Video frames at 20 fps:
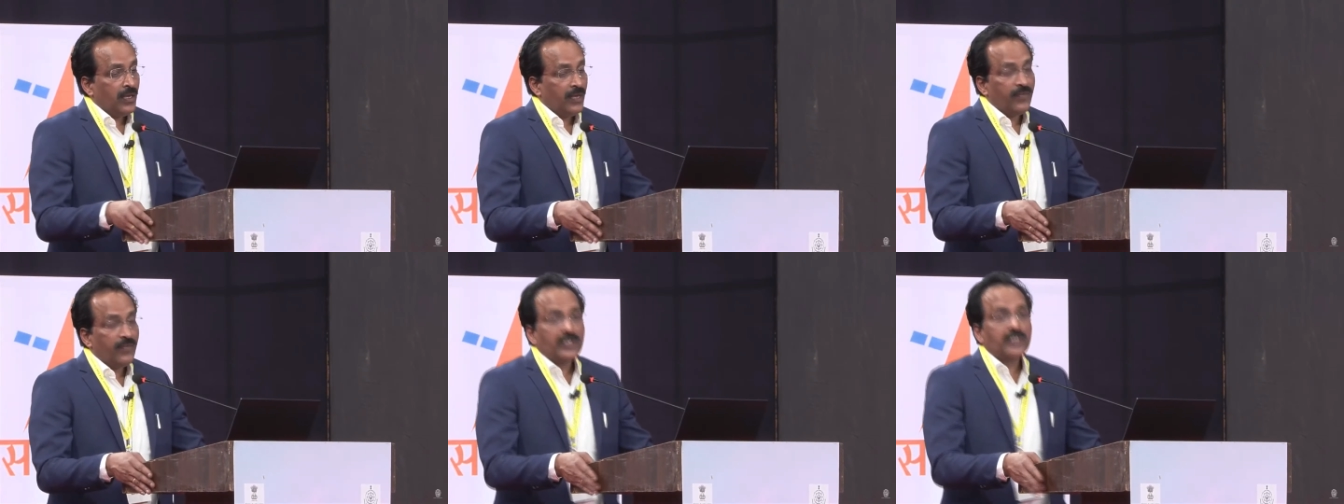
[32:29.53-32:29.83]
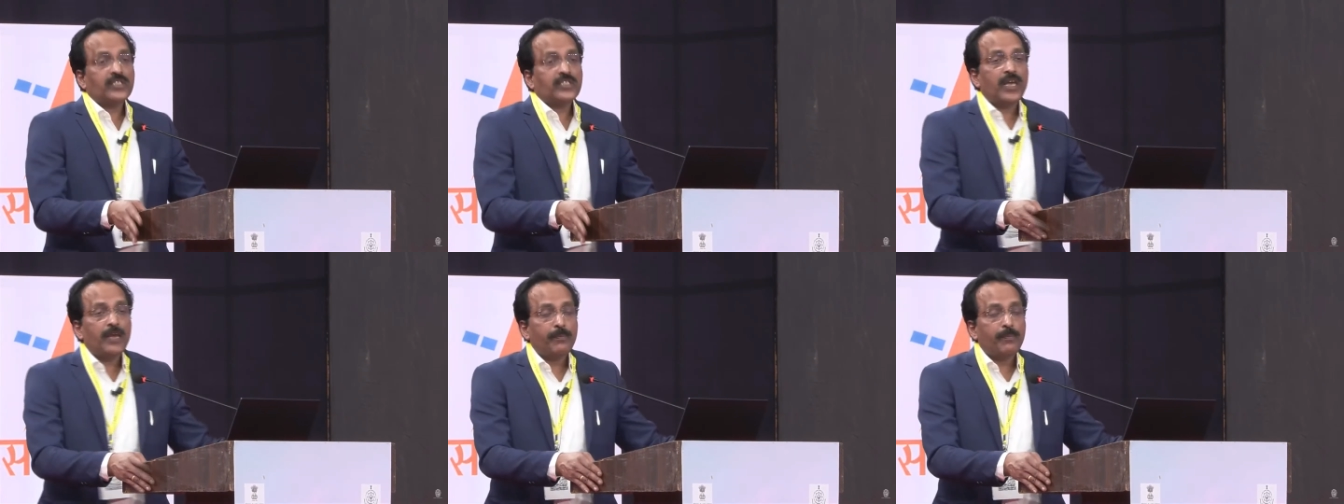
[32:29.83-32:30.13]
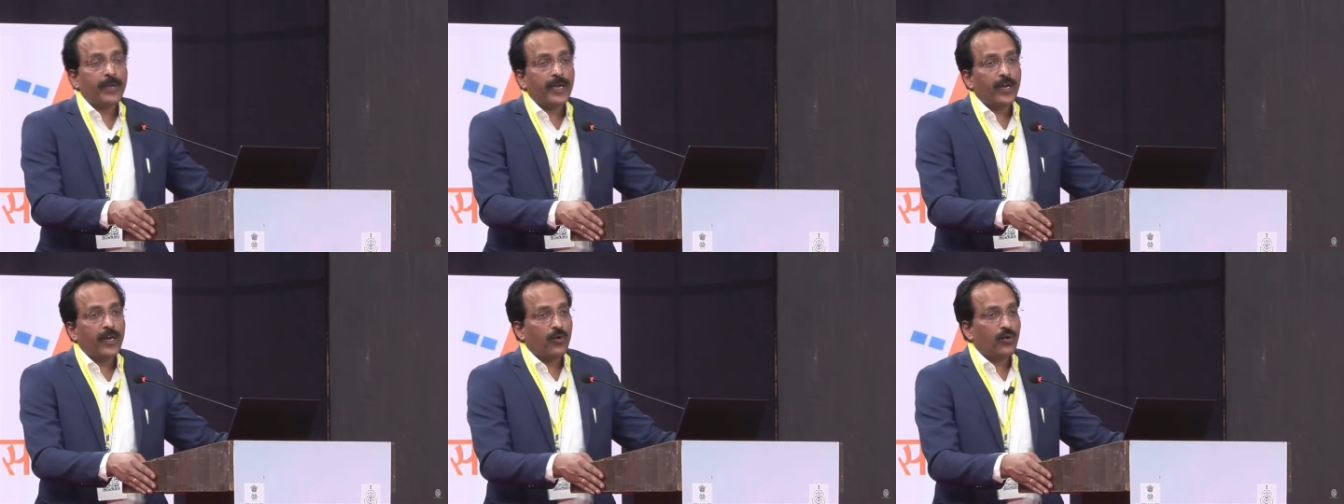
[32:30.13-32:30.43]
Even the
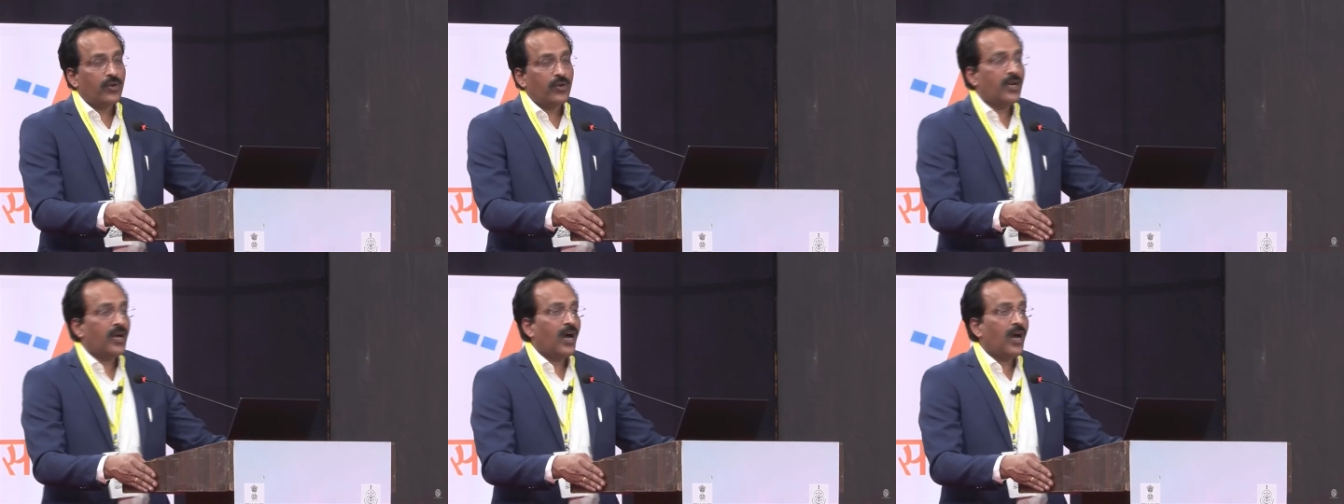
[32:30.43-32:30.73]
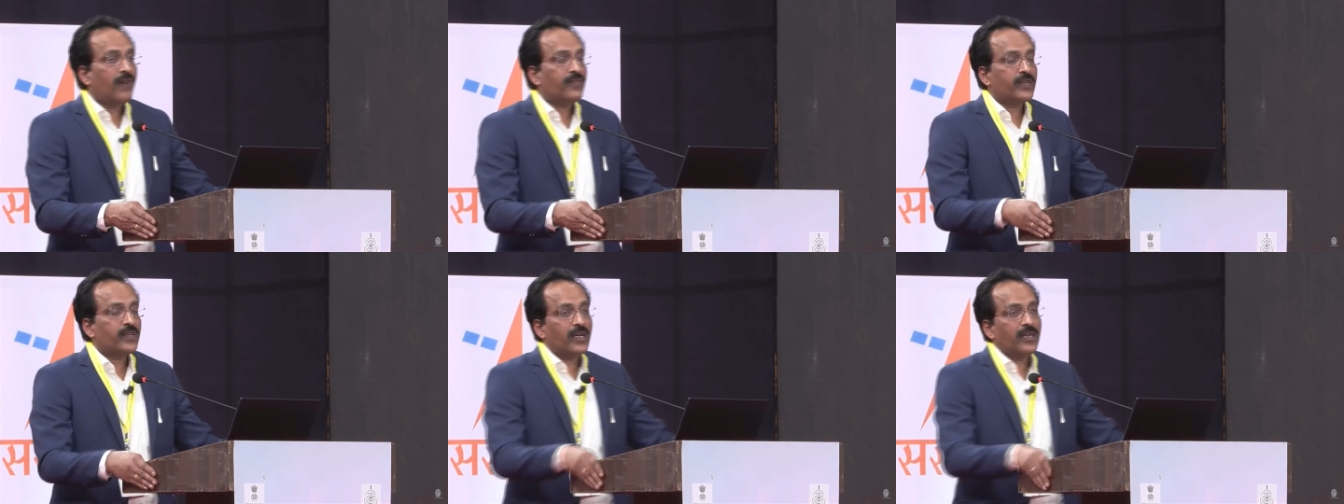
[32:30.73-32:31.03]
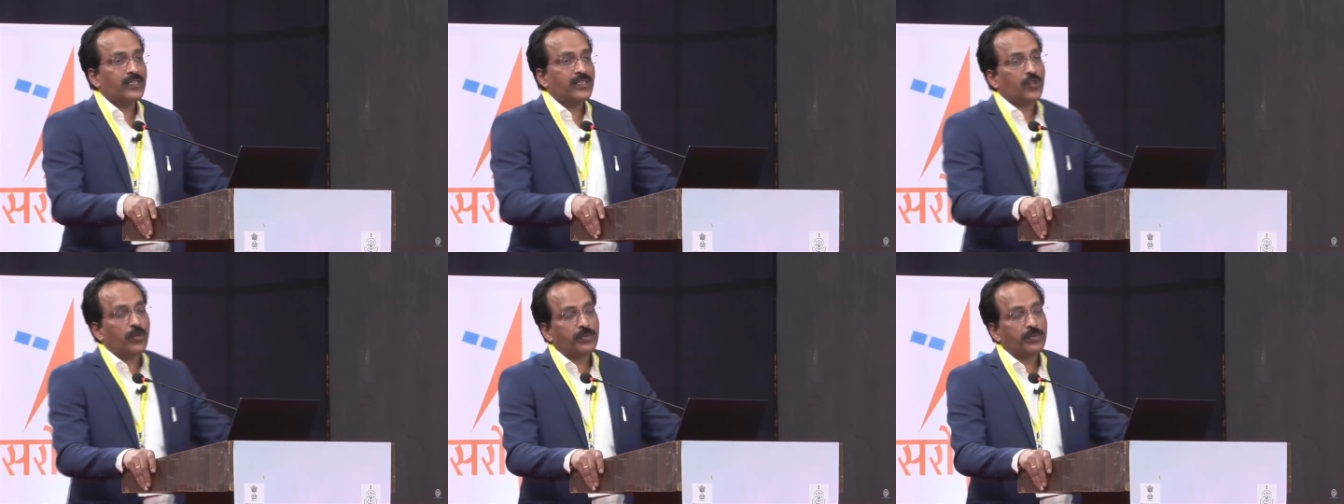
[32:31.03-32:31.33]
shape payload,
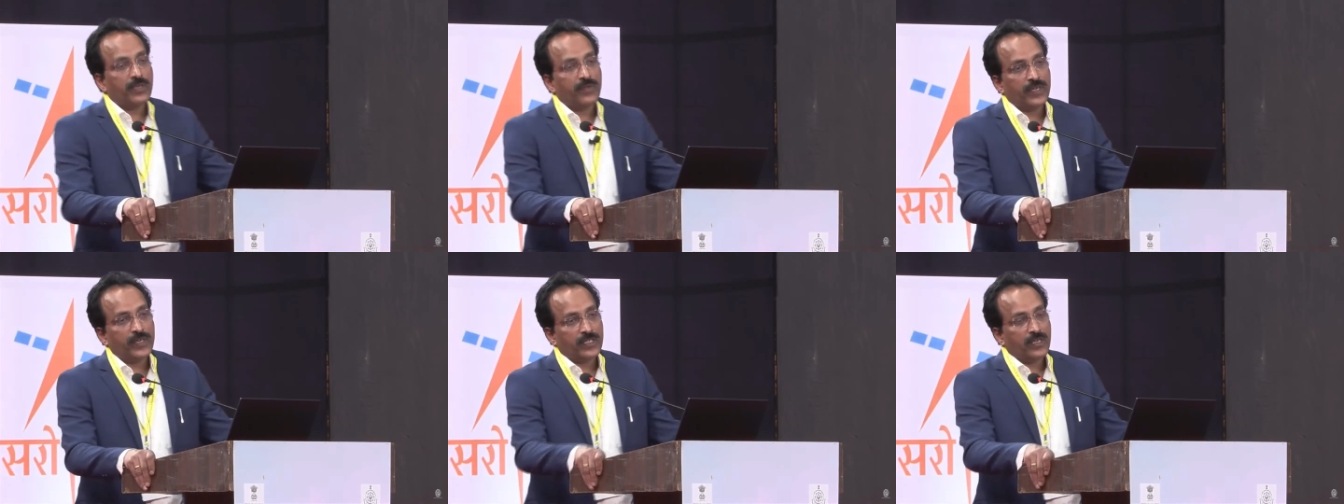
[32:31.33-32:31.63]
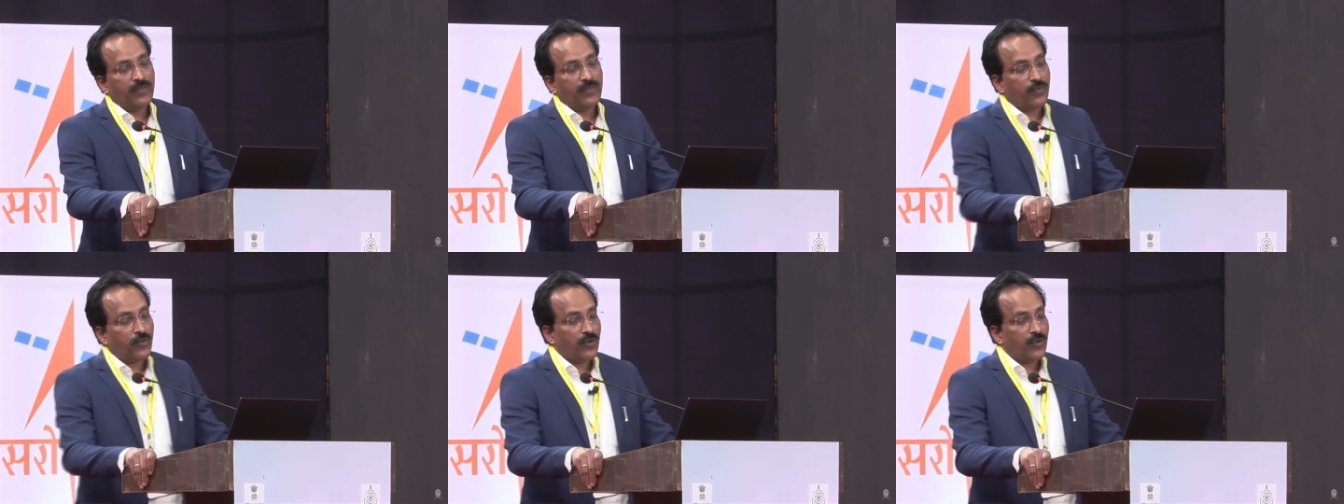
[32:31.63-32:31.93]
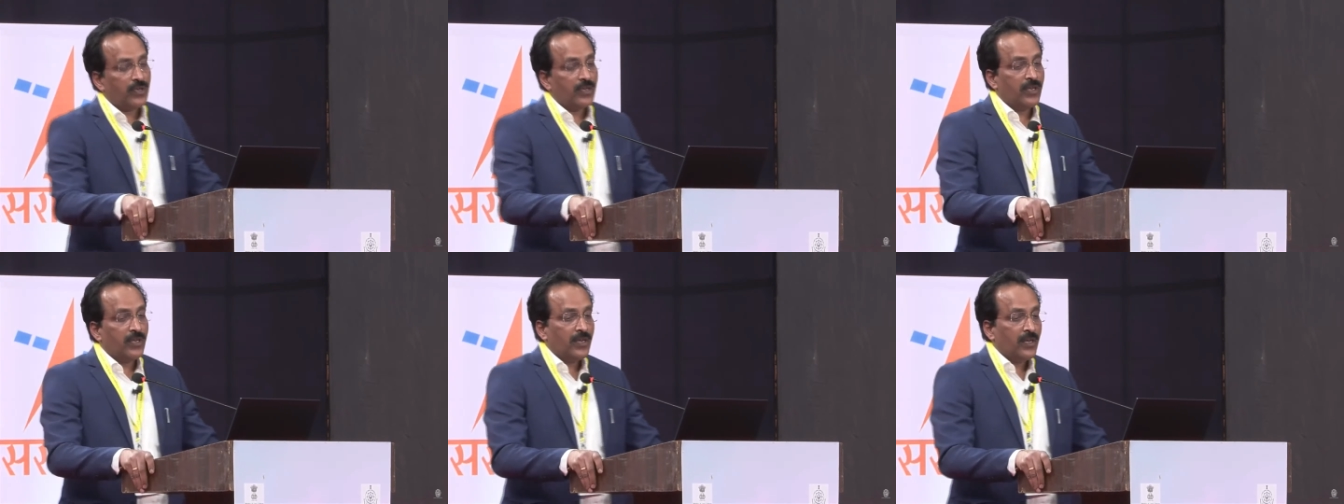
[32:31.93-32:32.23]
after its observation
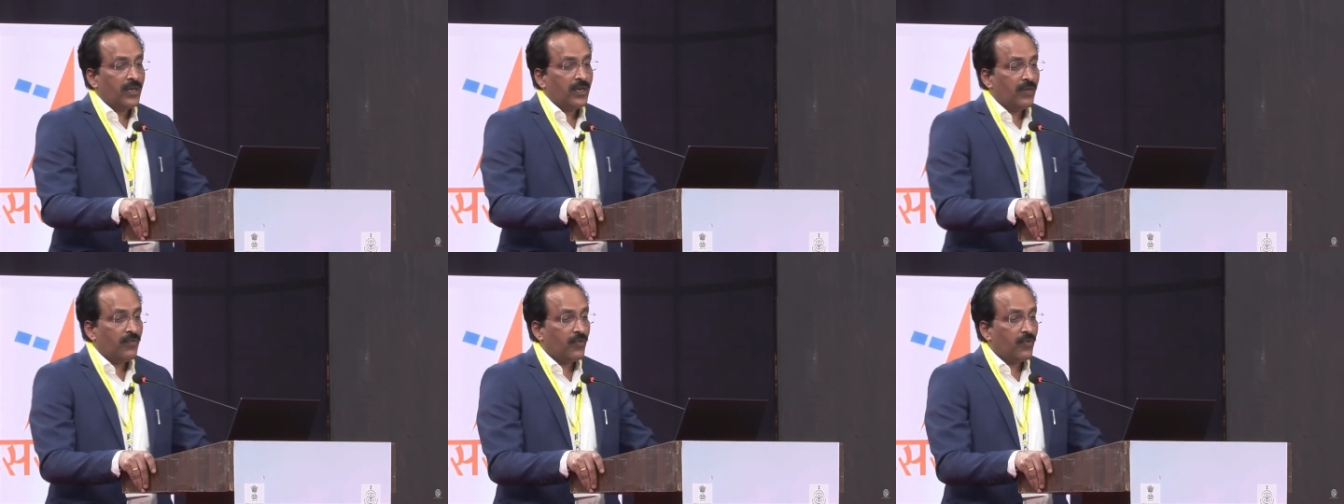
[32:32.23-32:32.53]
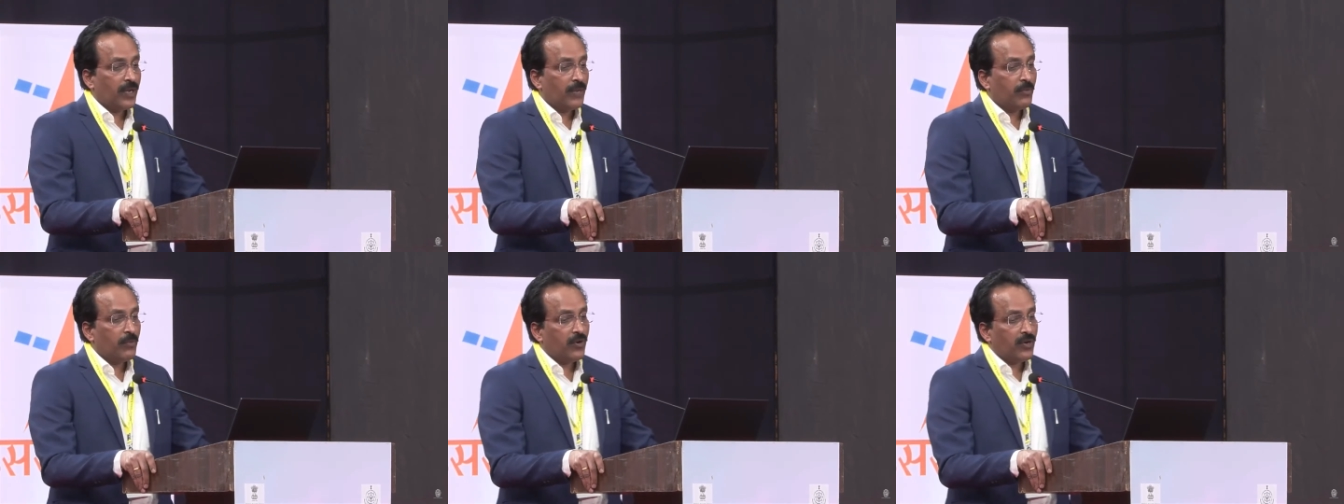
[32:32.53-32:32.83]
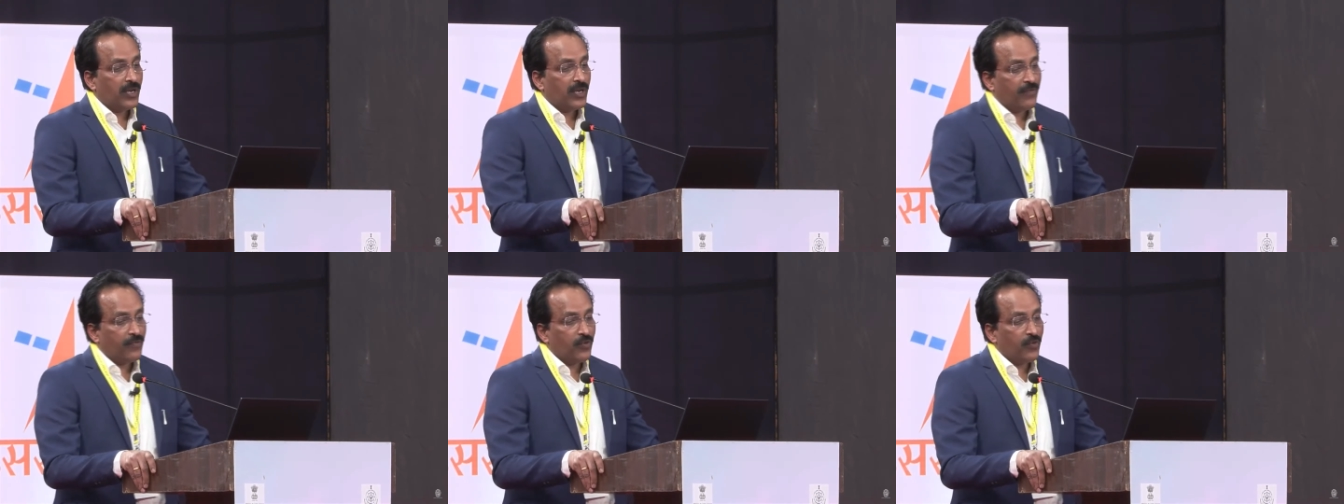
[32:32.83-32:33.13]
for
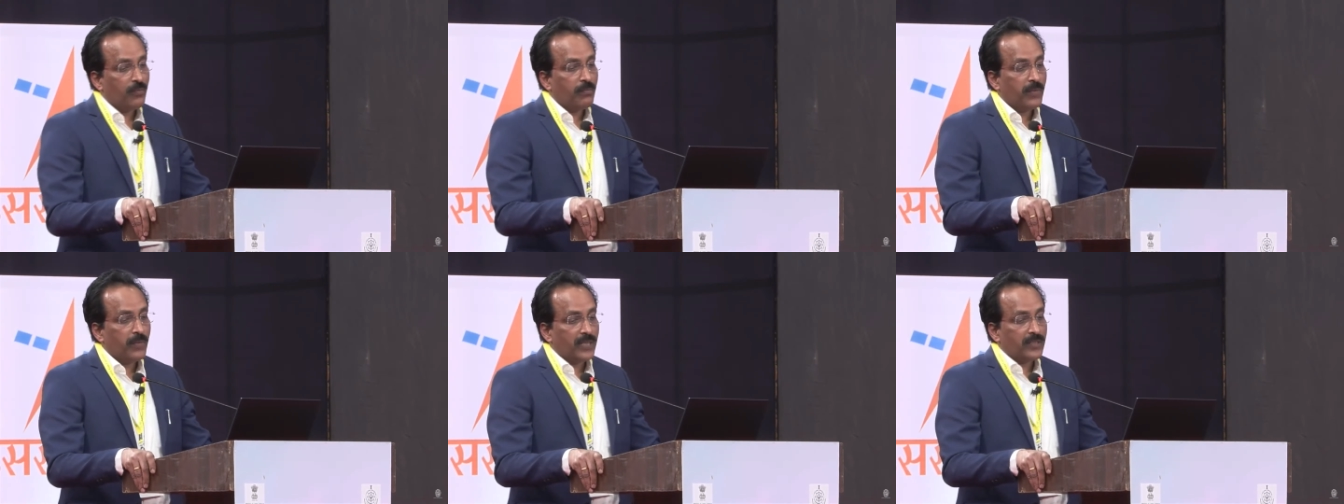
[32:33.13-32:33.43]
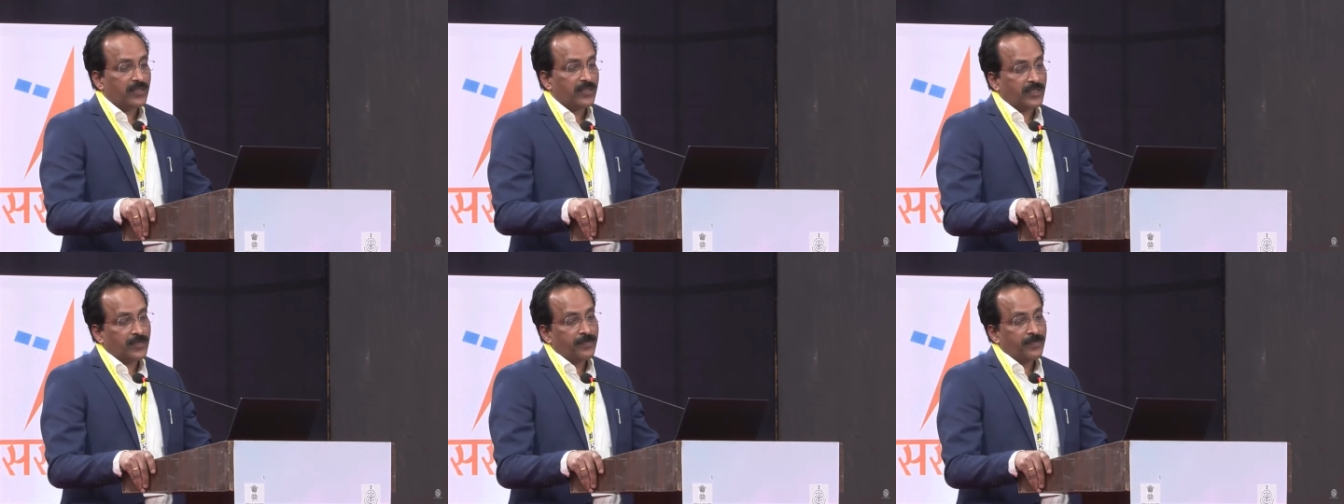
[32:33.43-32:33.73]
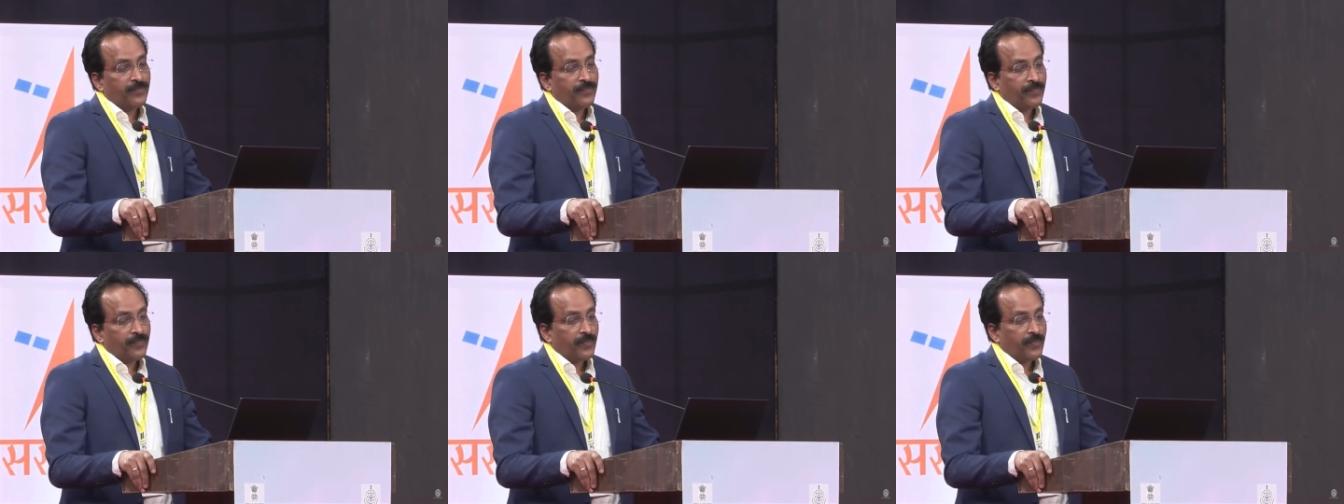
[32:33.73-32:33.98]
about a few months,